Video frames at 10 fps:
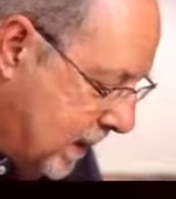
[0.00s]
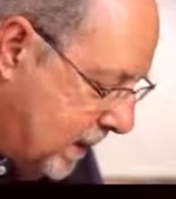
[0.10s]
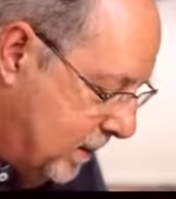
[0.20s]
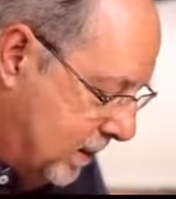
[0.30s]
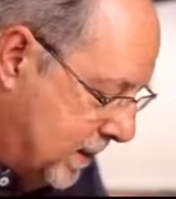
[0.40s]

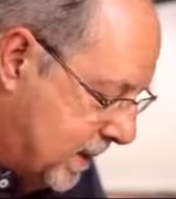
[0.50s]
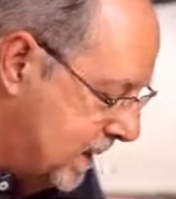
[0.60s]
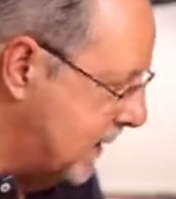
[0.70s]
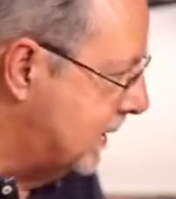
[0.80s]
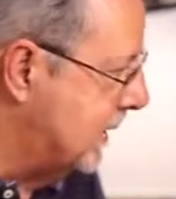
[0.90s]
You can
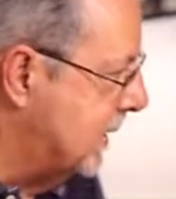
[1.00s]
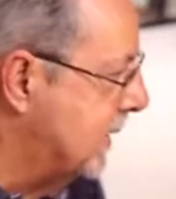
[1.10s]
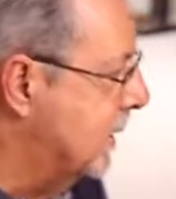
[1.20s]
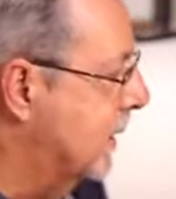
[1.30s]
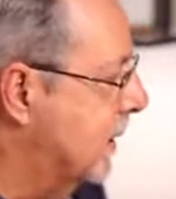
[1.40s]

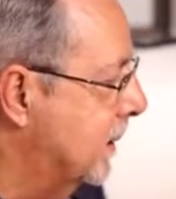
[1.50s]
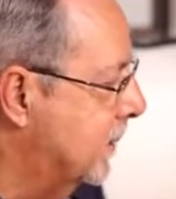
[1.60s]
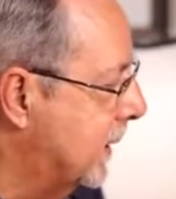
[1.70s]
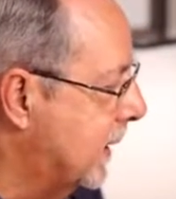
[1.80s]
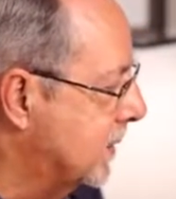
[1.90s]
see
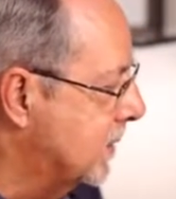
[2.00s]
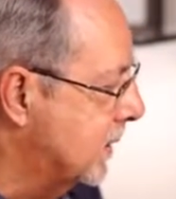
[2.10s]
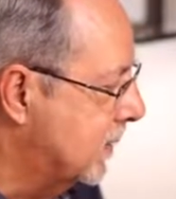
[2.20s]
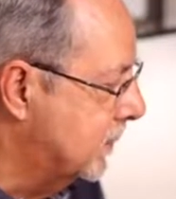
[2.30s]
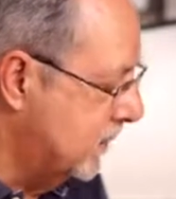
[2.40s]
my actual
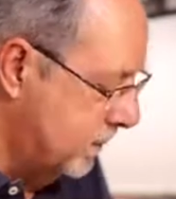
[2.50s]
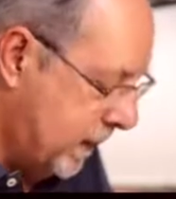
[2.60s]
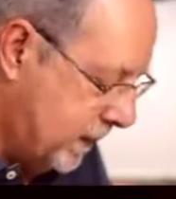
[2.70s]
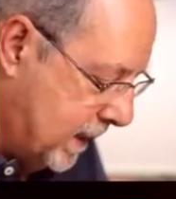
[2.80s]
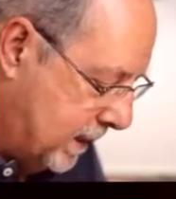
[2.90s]
little
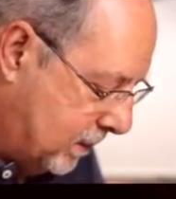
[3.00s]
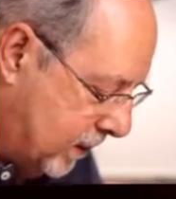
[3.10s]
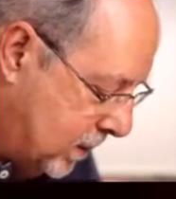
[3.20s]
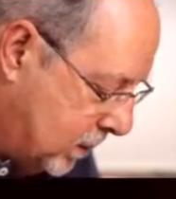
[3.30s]
rectangle here,